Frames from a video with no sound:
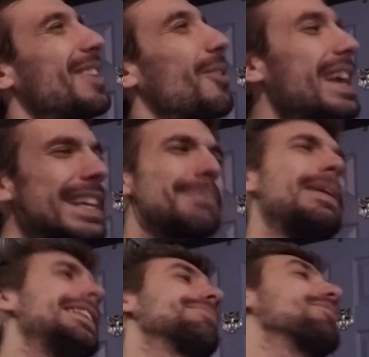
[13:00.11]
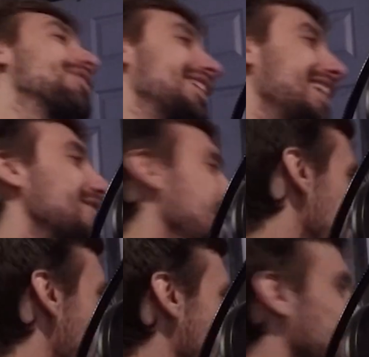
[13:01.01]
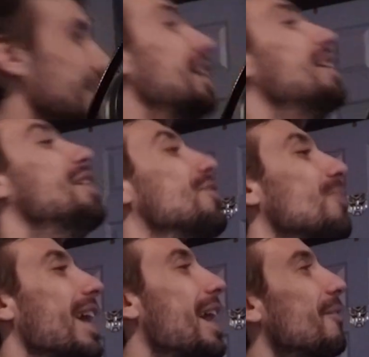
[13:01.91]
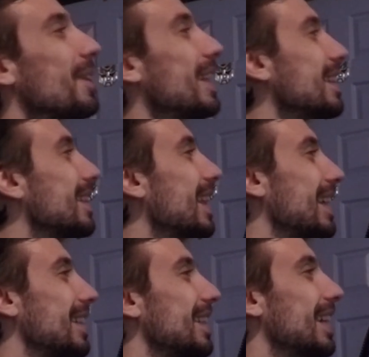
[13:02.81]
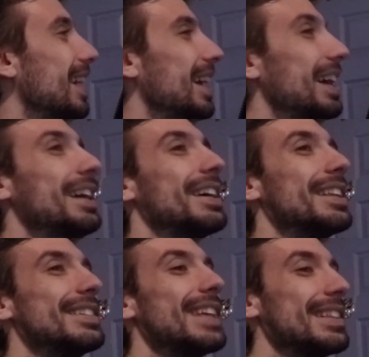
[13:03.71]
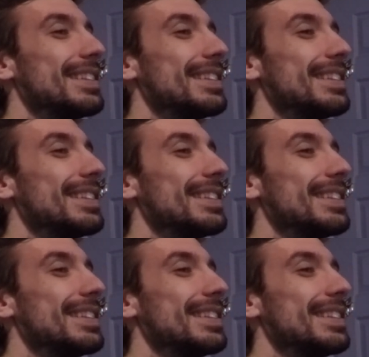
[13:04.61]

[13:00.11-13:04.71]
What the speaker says: or any space movie in general, actually, do I ever get like the sense